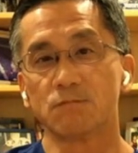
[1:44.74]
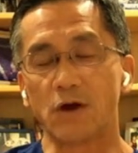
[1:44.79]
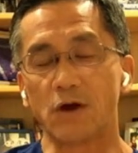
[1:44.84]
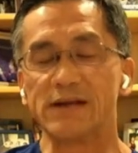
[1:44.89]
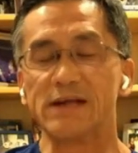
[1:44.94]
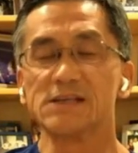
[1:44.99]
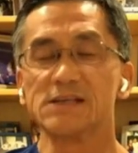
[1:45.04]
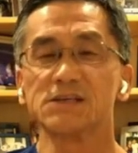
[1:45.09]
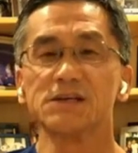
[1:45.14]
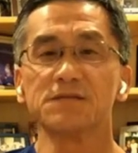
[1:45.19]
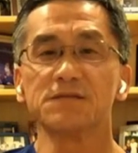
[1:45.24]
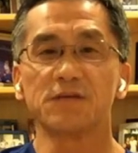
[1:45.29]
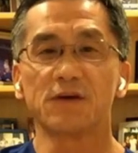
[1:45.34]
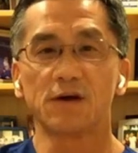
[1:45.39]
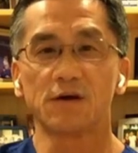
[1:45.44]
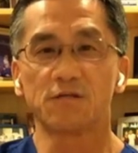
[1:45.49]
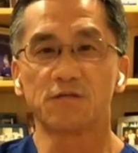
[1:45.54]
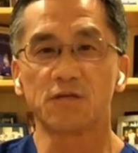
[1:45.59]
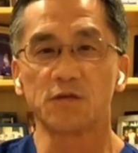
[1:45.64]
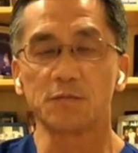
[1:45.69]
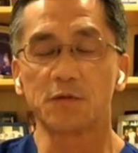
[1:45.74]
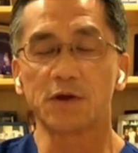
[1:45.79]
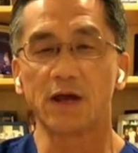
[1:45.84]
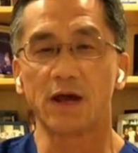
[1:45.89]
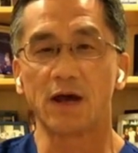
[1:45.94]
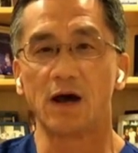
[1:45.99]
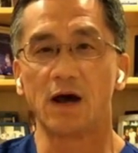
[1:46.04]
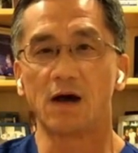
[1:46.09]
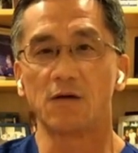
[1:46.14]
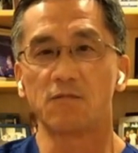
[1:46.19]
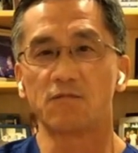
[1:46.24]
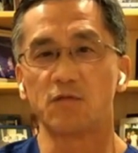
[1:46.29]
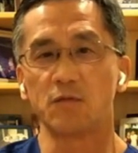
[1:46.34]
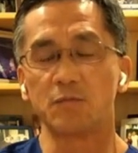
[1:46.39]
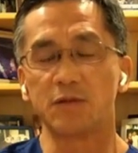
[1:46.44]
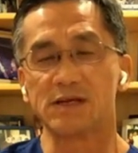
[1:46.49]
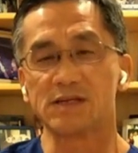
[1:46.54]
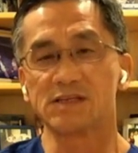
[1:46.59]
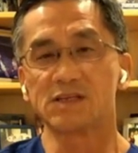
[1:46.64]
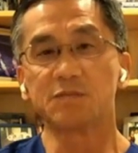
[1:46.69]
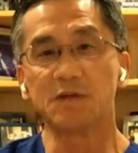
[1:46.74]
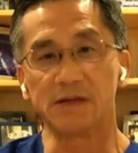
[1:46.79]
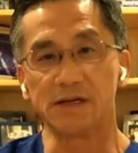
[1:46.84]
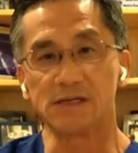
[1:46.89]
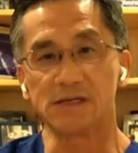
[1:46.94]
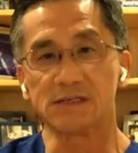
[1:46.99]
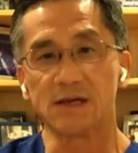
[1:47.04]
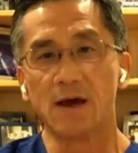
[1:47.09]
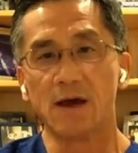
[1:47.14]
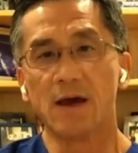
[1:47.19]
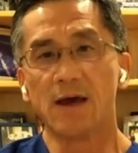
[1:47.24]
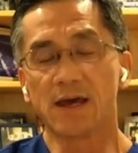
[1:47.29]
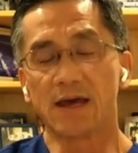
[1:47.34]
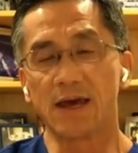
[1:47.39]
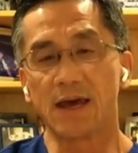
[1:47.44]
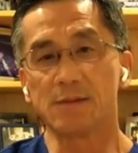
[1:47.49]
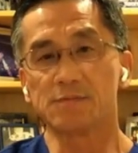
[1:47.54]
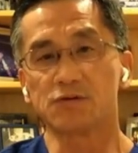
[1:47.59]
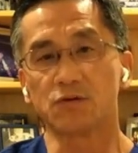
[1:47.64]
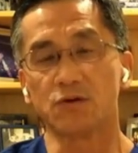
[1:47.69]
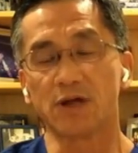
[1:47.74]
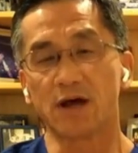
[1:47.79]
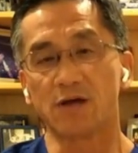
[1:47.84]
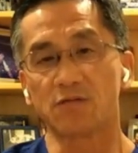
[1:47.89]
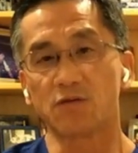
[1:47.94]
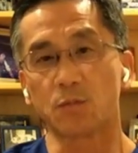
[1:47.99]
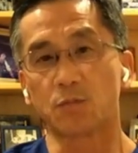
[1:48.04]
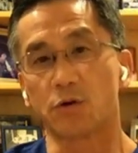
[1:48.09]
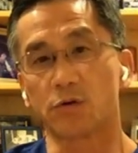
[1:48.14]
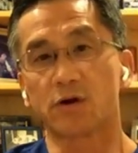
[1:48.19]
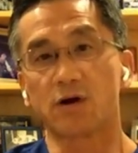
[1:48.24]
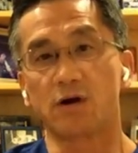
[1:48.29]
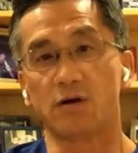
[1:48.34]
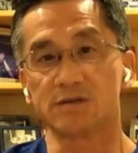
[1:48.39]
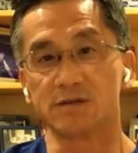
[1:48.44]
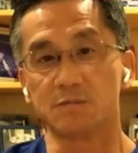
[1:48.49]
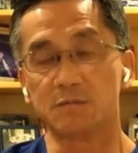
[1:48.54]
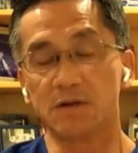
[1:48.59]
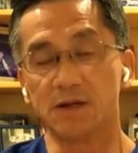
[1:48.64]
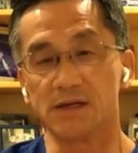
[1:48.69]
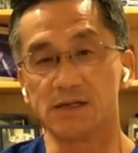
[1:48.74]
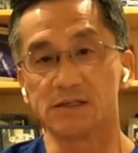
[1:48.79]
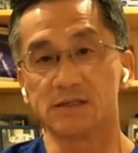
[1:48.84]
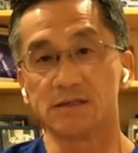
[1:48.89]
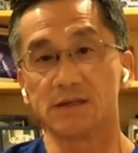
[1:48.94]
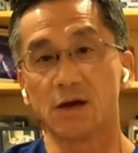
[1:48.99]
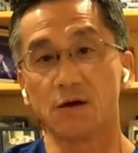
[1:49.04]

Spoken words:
Right. It's going to vary from place to place. Camps will have their protocols in place.